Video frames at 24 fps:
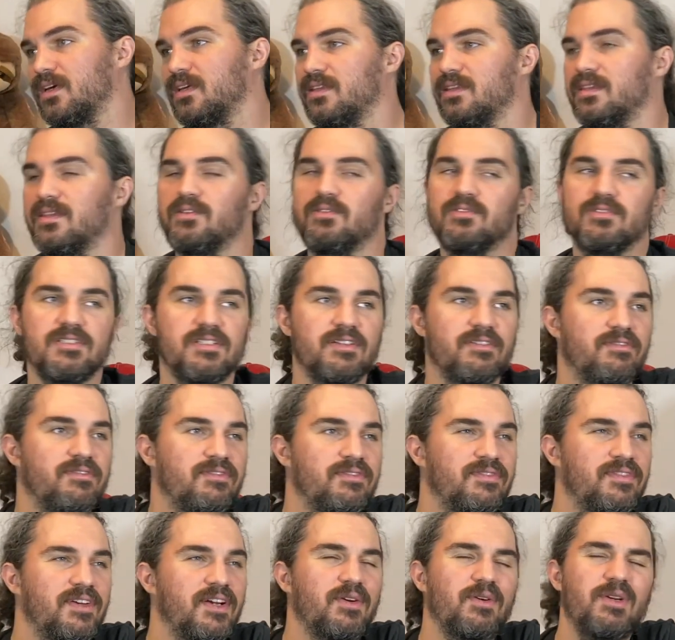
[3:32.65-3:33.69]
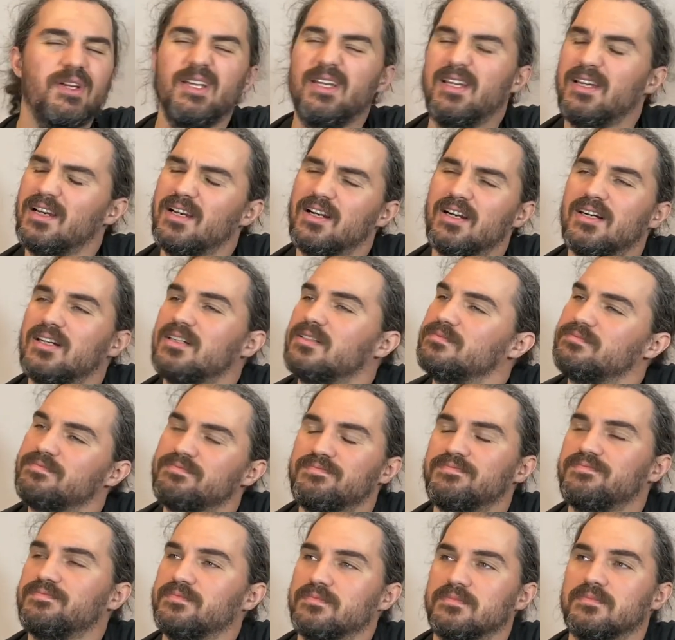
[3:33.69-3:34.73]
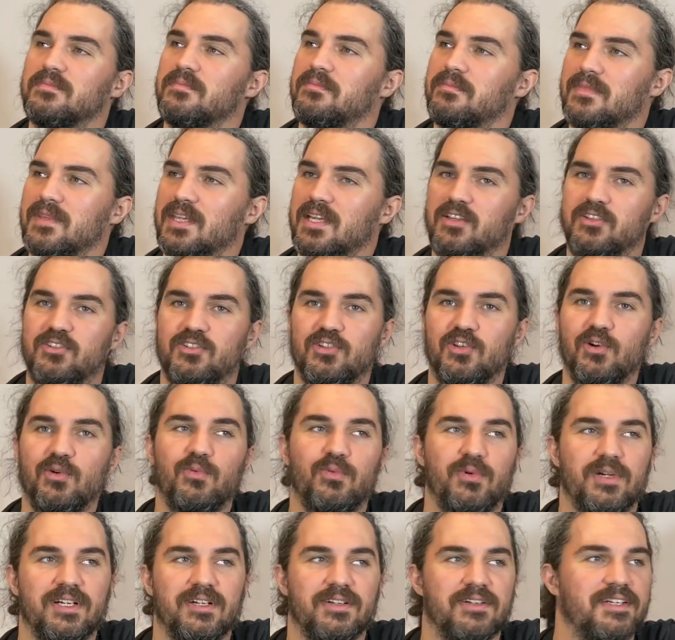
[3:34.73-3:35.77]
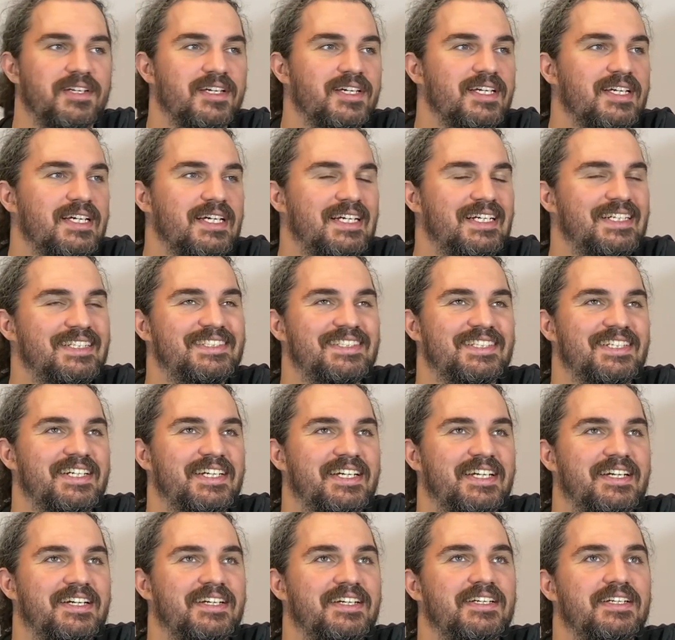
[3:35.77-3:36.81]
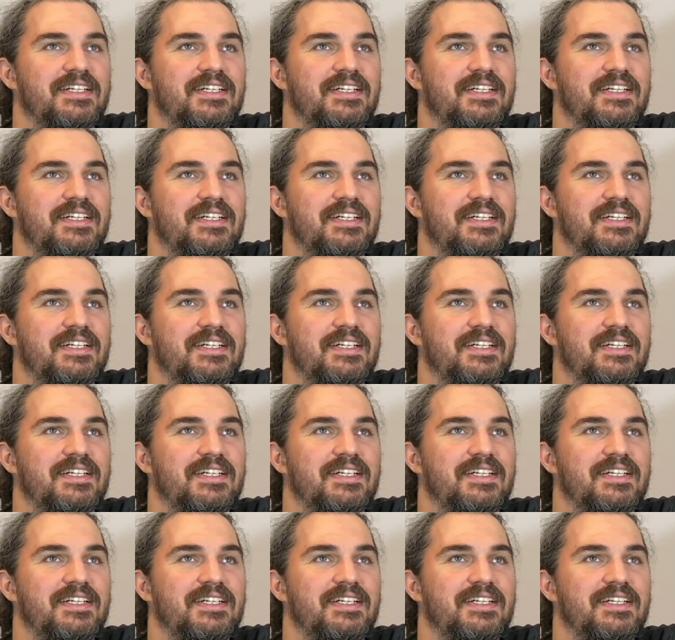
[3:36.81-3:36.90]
there is a very, it's so weird. It's like,